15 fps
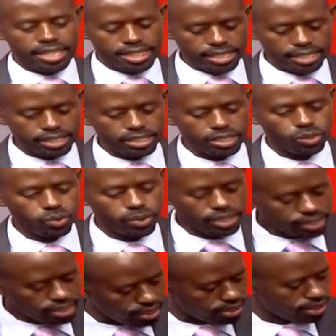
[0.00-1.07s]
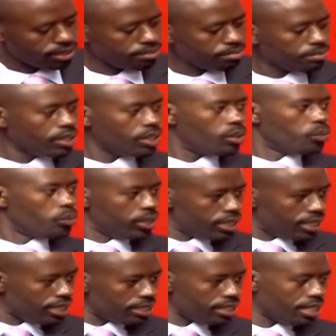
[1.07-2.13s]
threats to the state threats, which
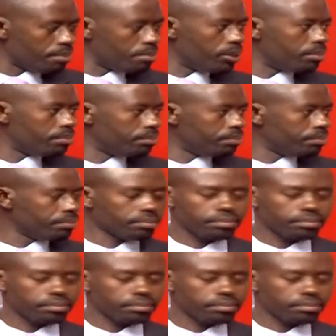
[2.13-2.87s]
is understandable. Threats,